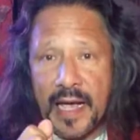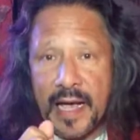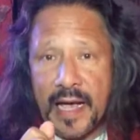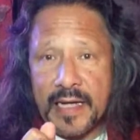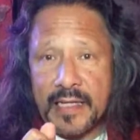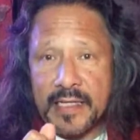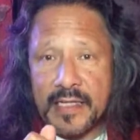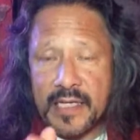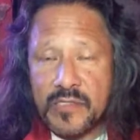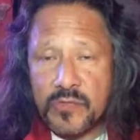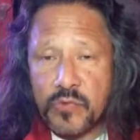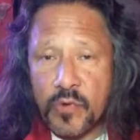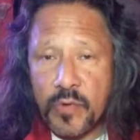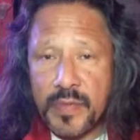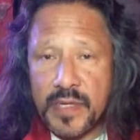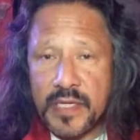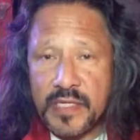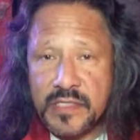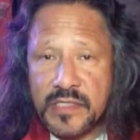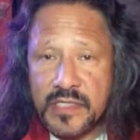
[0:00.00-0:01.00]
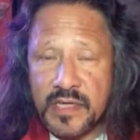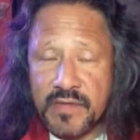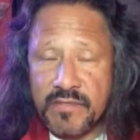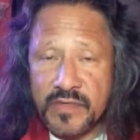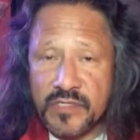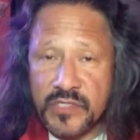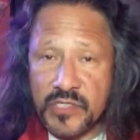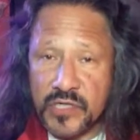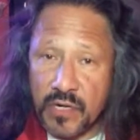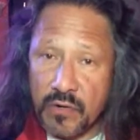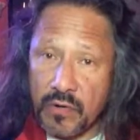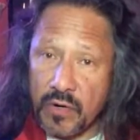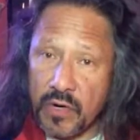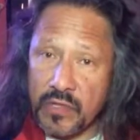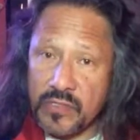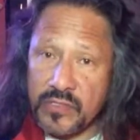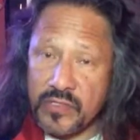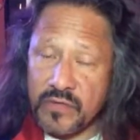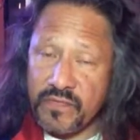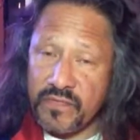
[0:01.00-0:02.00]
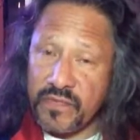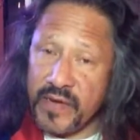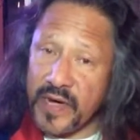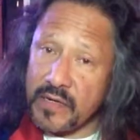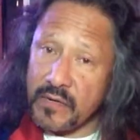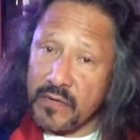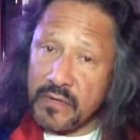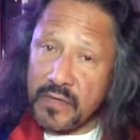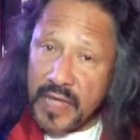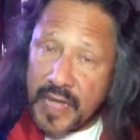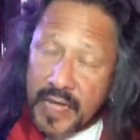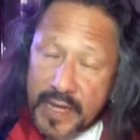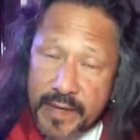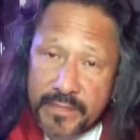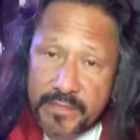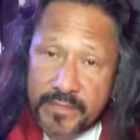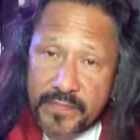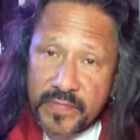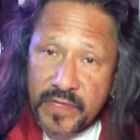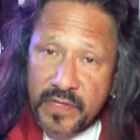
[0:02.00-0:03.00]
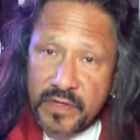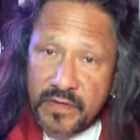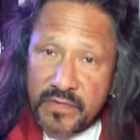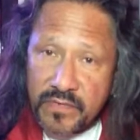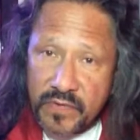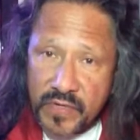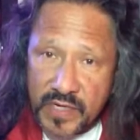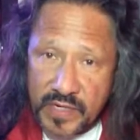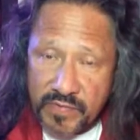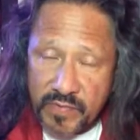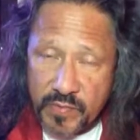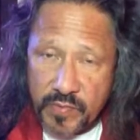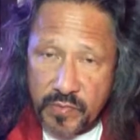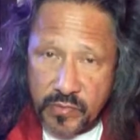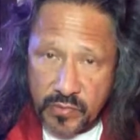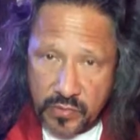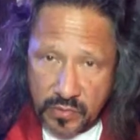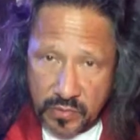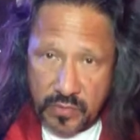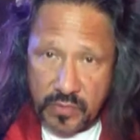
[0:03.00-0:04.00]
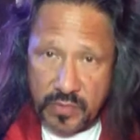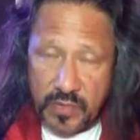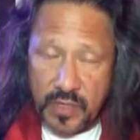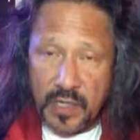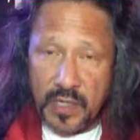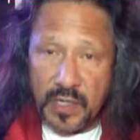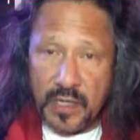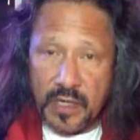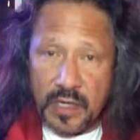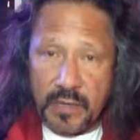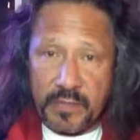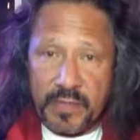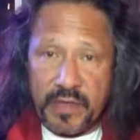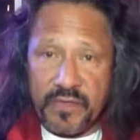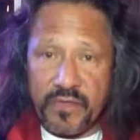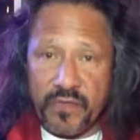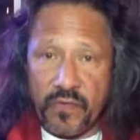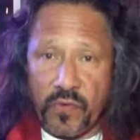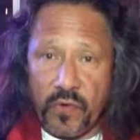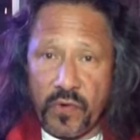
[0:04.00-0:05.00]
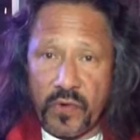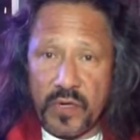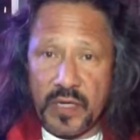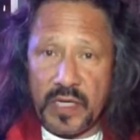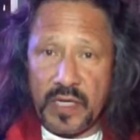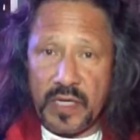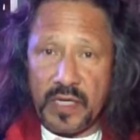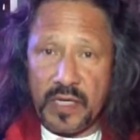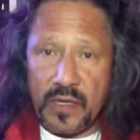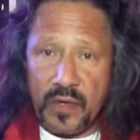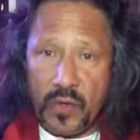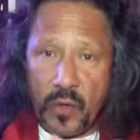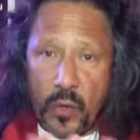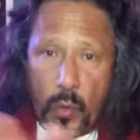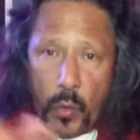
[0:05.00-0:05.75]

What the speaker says: And this will be Steven Gerrard's final game for Liverpool before he